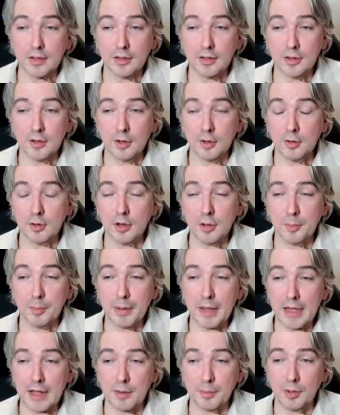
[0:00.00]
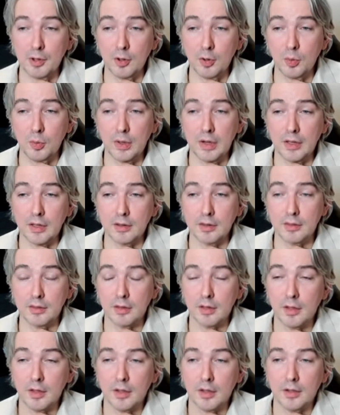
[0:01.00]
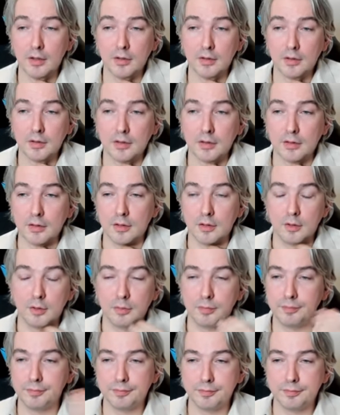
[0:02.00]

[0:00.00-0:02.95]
you know, compatible with, you know,